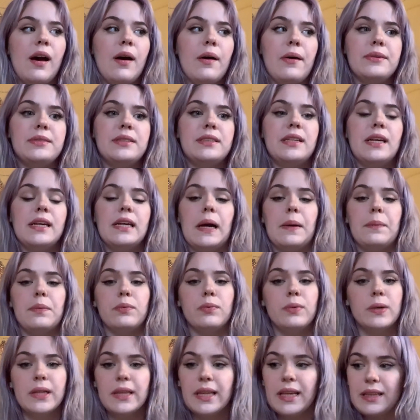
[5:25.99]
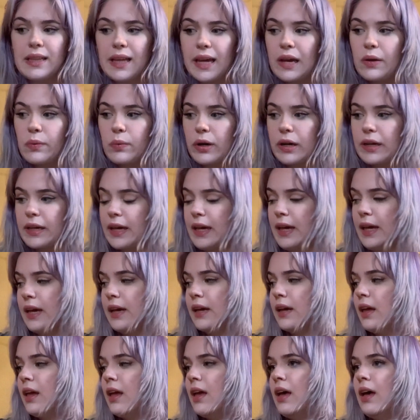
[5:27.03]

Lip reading: I was staying up really late working